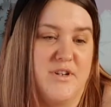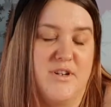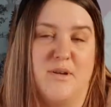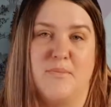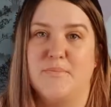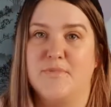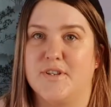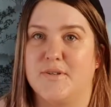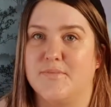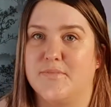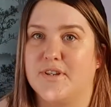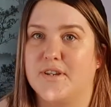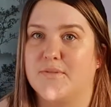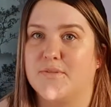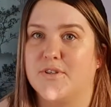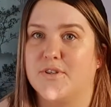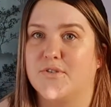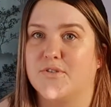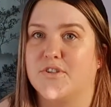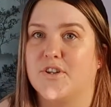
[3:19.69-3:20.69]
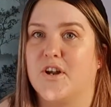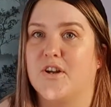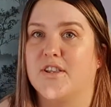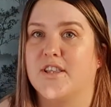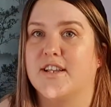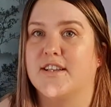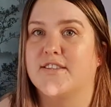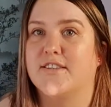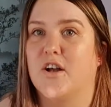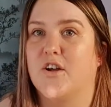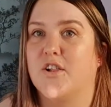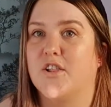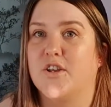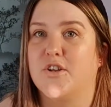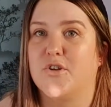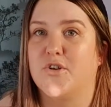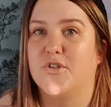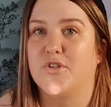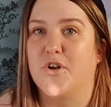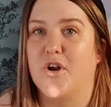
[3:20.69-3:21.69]
them sometimes they'll start like
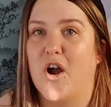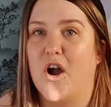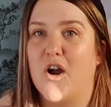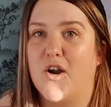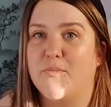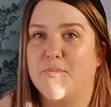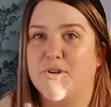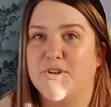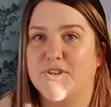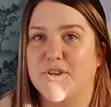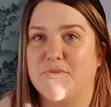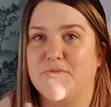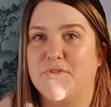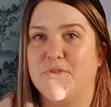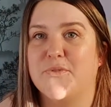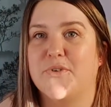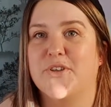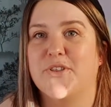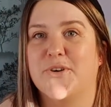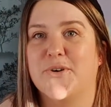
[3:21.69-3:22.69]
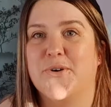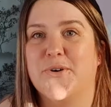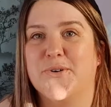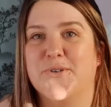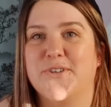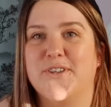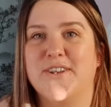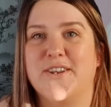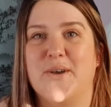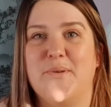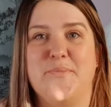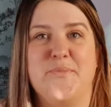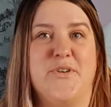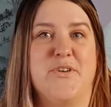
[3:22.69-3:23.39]
suckling on their arm or something where they're holding them